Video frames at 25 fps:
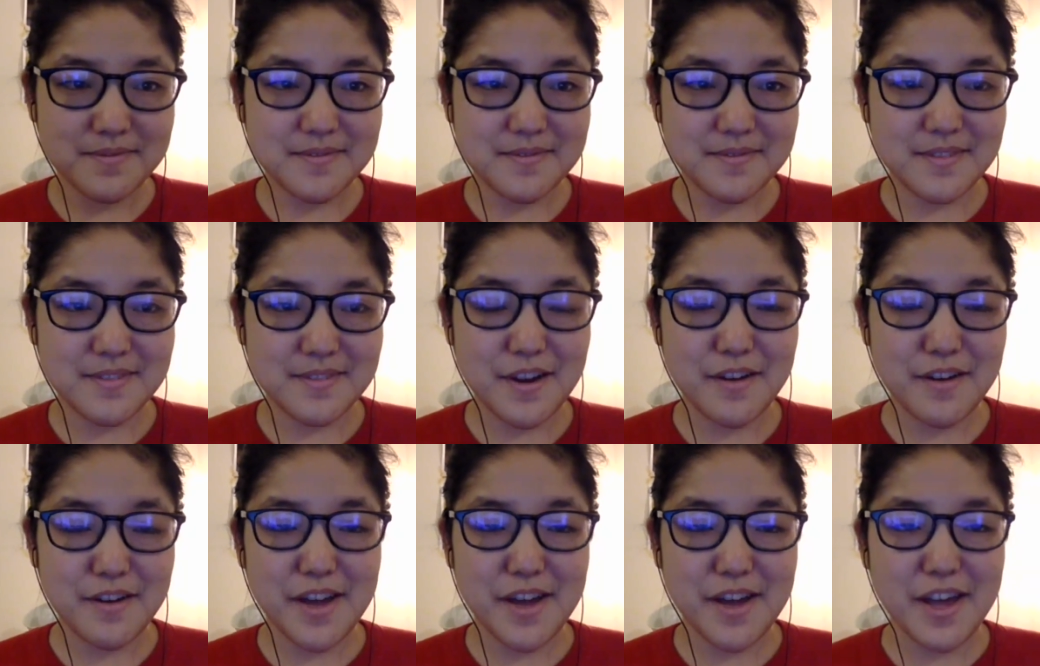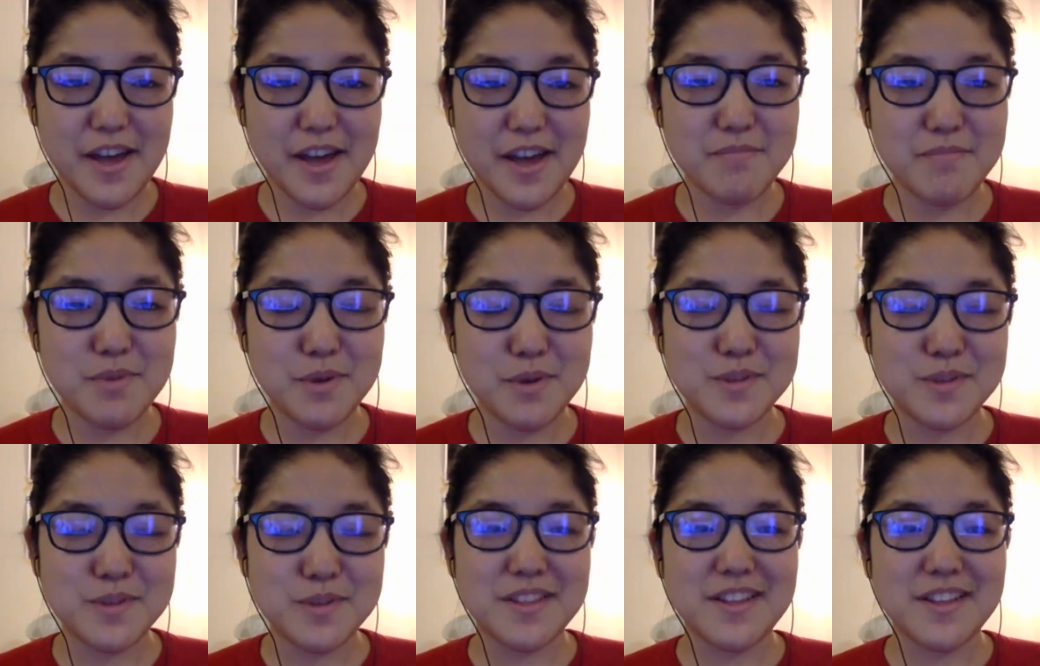All right, I
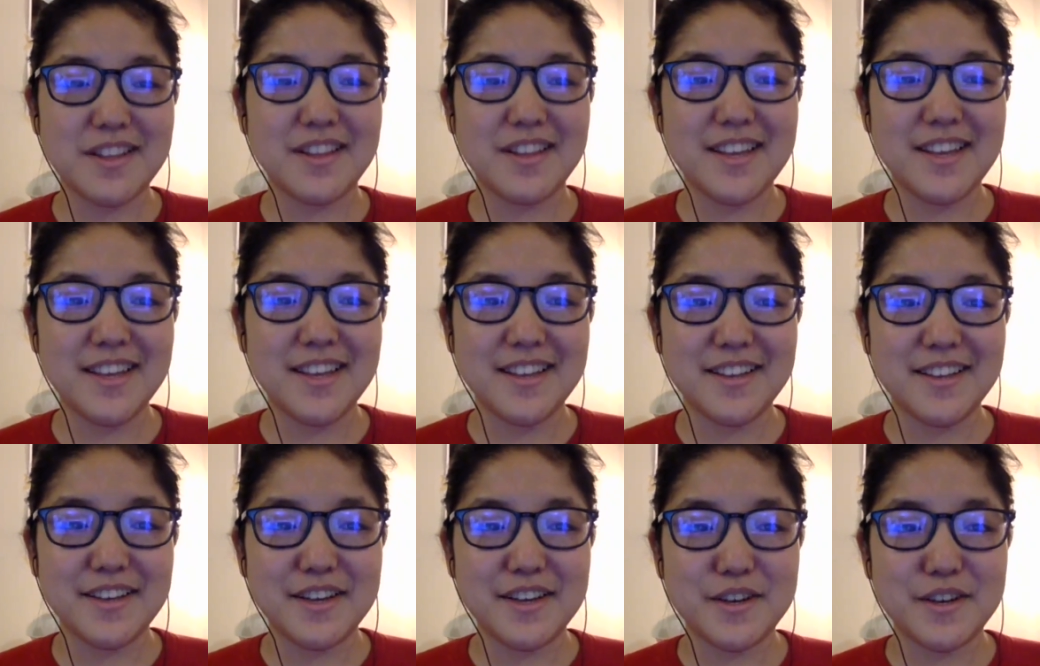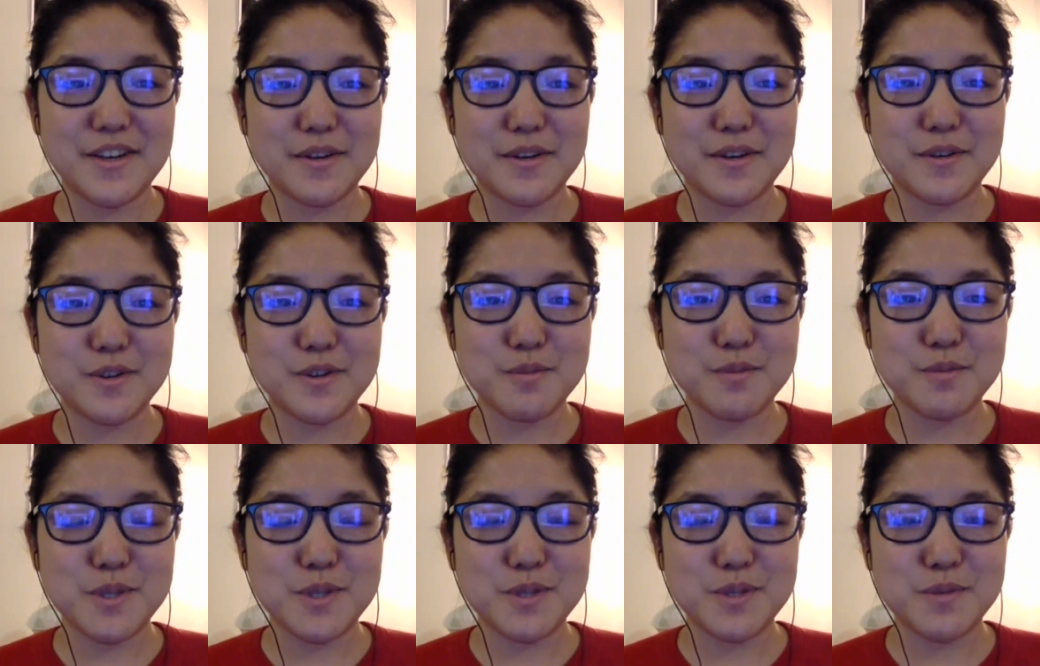posted the link in Gitter,
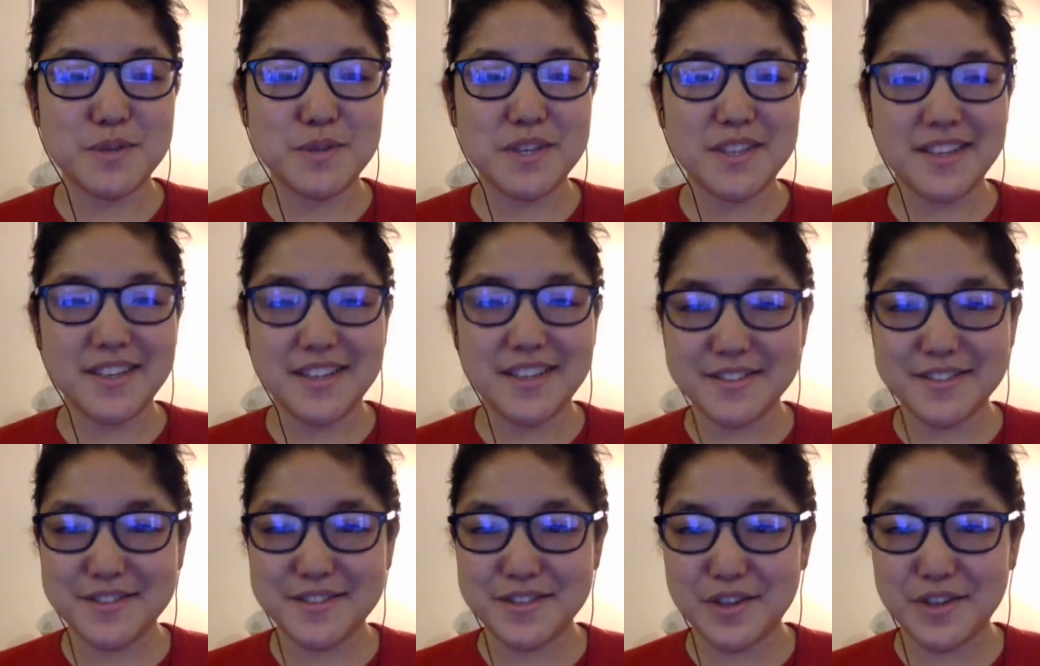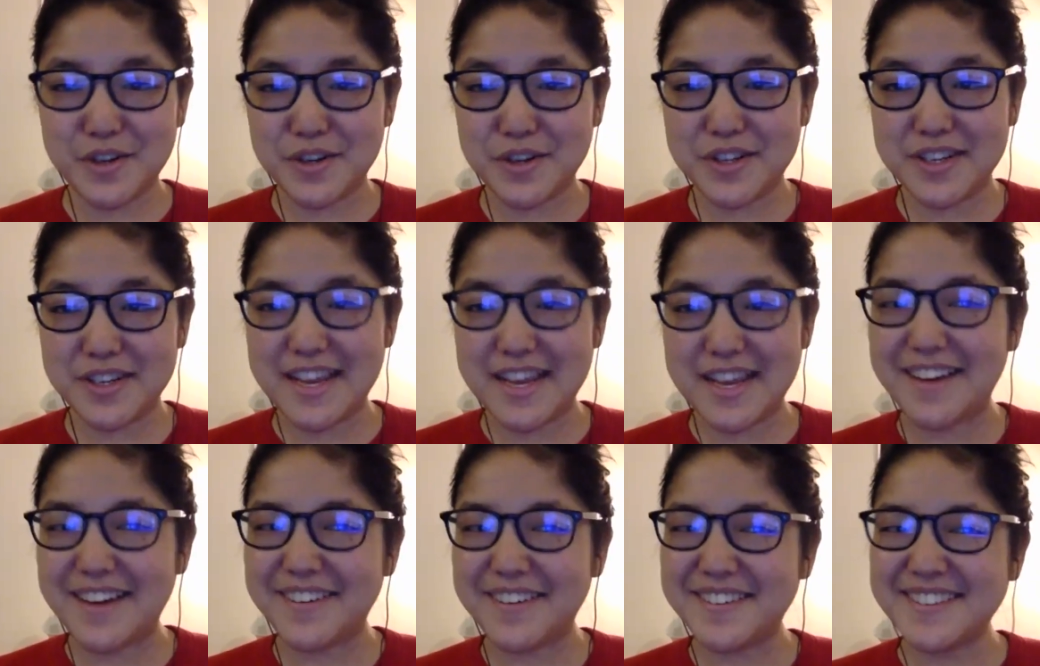which means we can get started
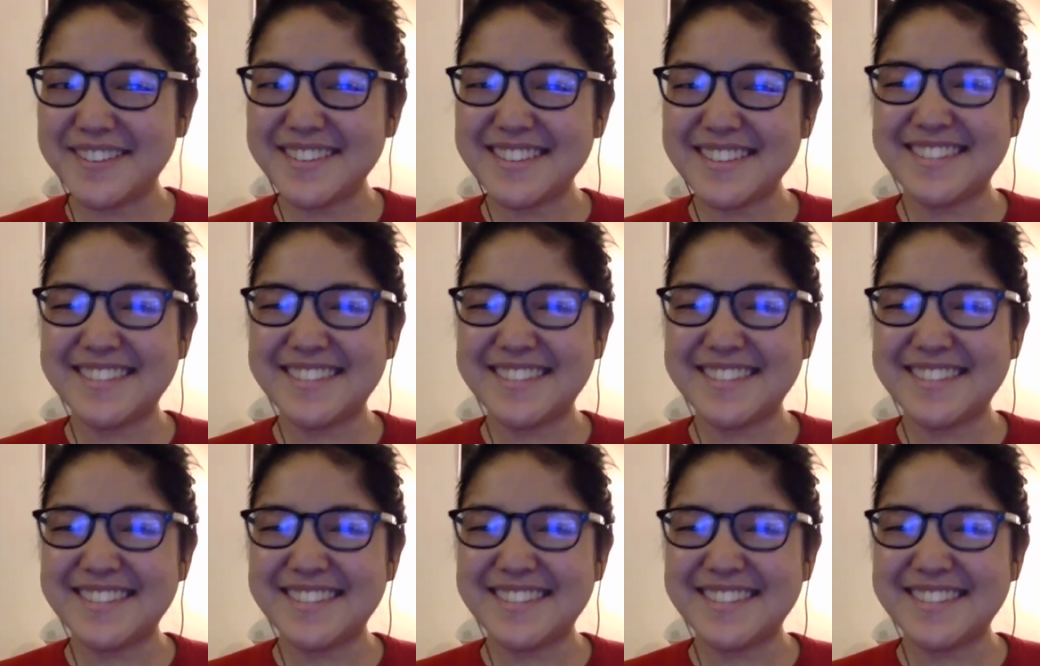now.